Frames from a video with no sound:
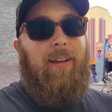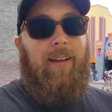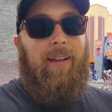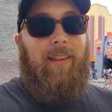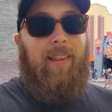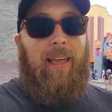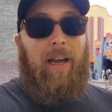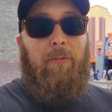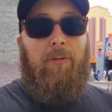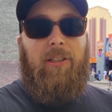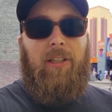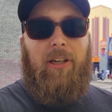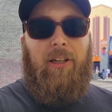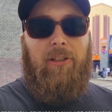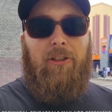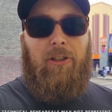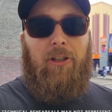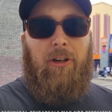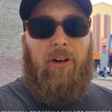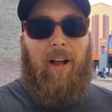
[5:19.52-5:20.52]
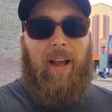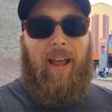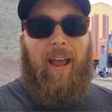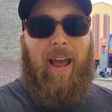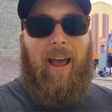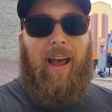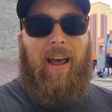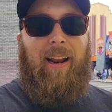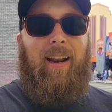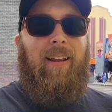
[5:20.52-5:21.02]
that was a concern I
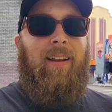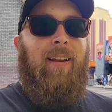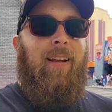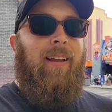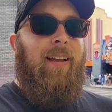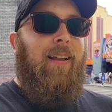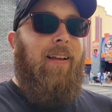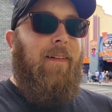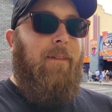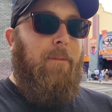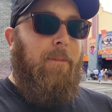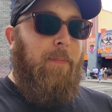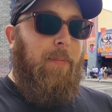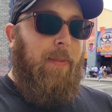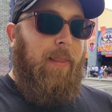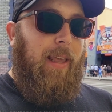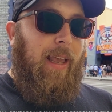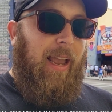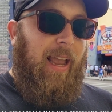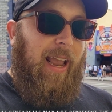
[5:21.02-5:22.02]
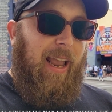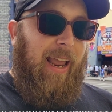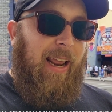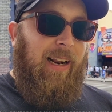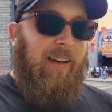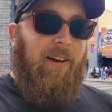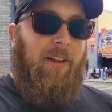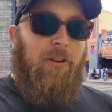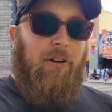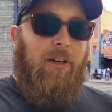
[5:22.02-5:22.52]
had. And
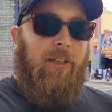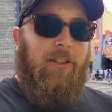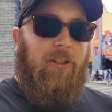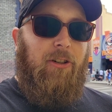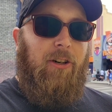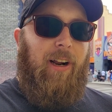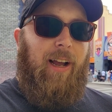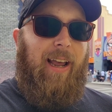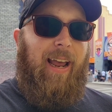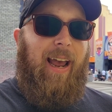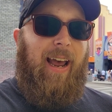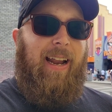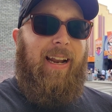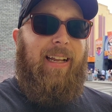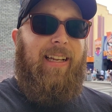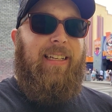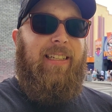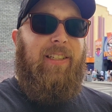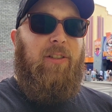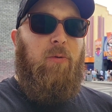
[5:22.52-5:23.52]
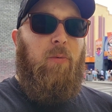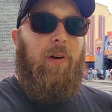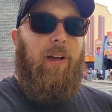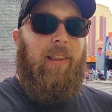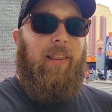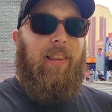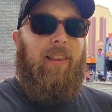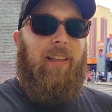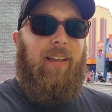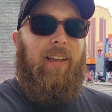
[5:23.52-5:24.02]
another concern I had is with,
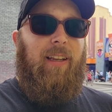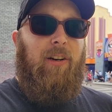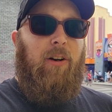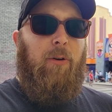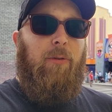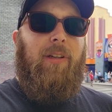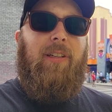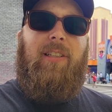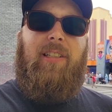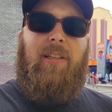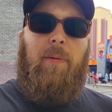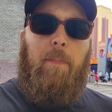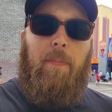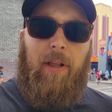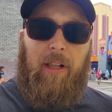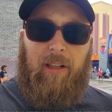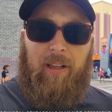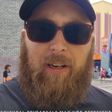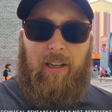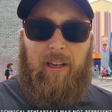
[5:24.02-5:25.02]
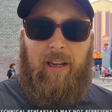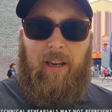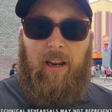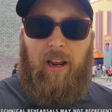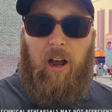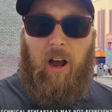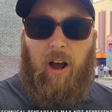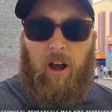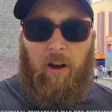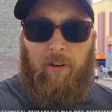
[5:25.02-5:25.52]
you know, the stability
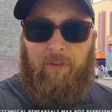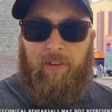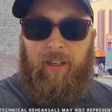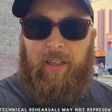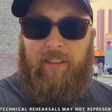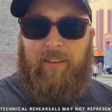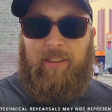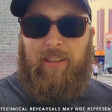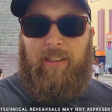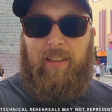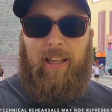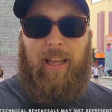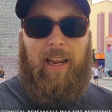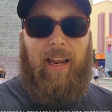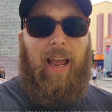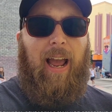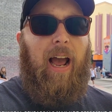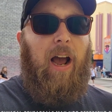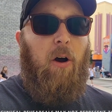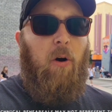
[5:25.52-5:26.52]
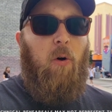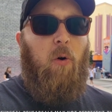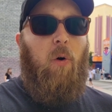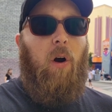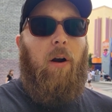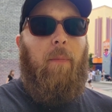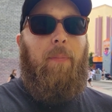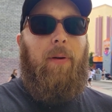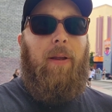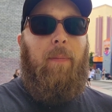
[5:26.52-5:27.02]
of it. Like, how are
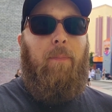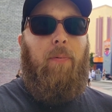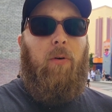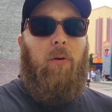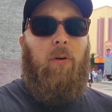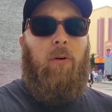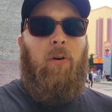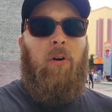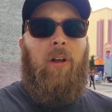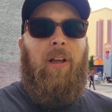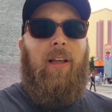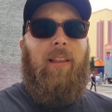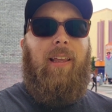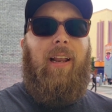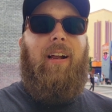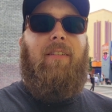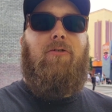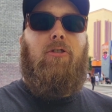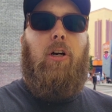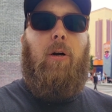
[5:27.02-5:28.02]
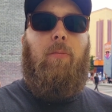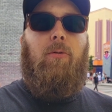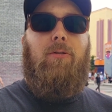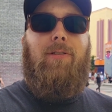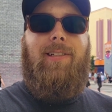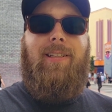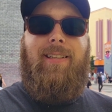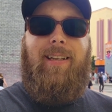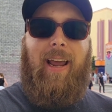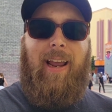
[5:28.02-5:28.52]
people that have trouble
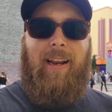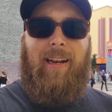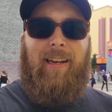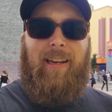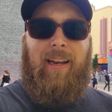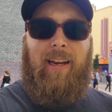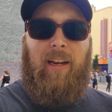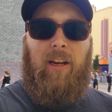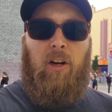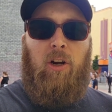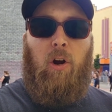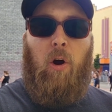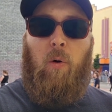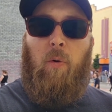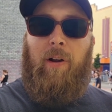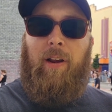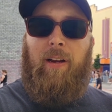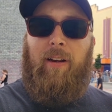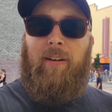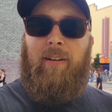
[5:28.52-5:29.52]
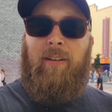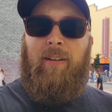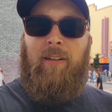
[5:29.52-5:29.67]
standing going